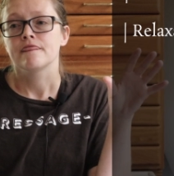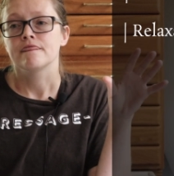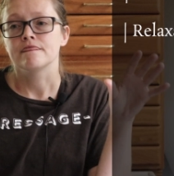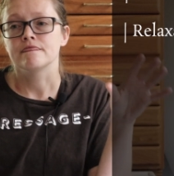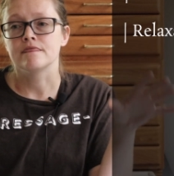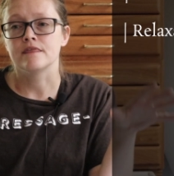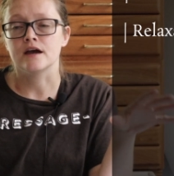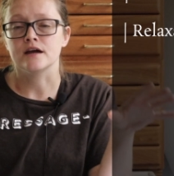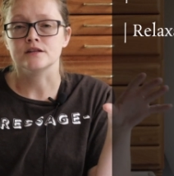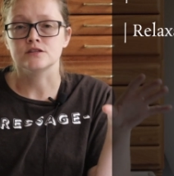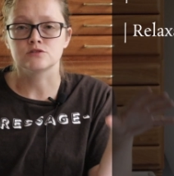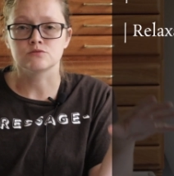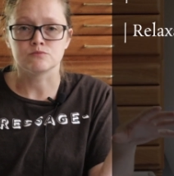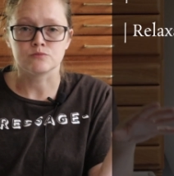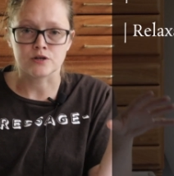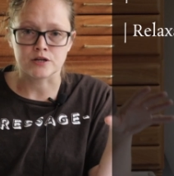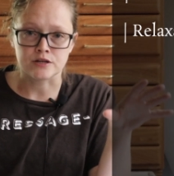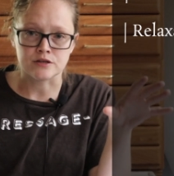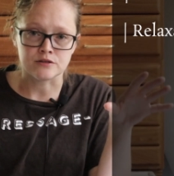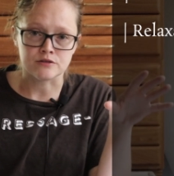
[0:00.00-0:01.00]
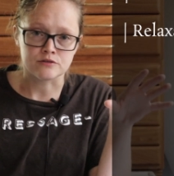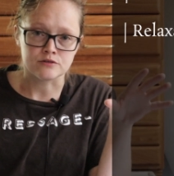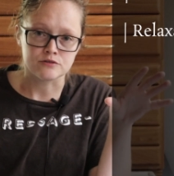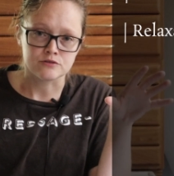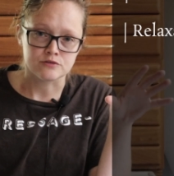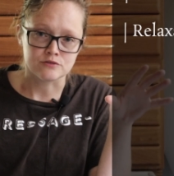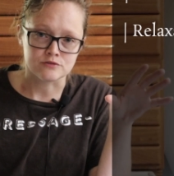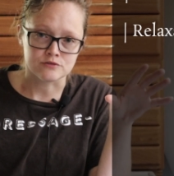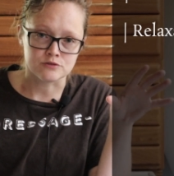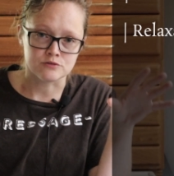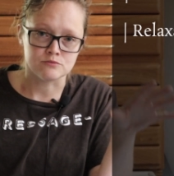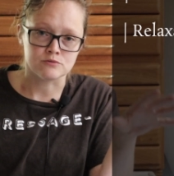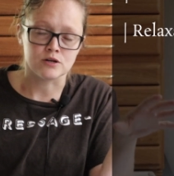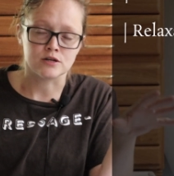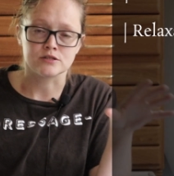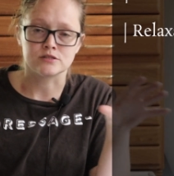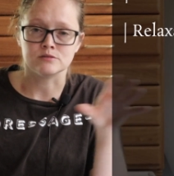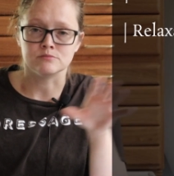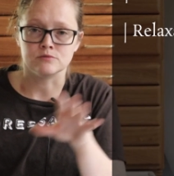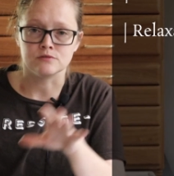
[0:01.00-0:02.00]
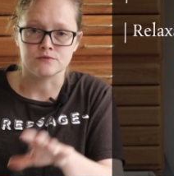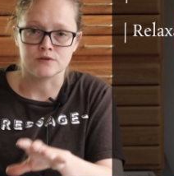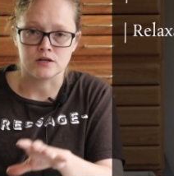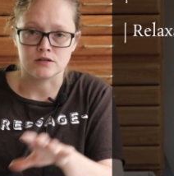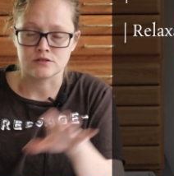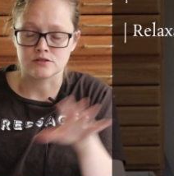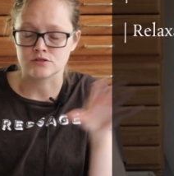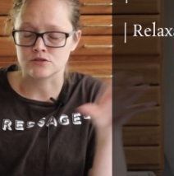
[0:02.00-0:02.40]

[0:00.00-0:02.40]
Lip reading: that's when you want to move on.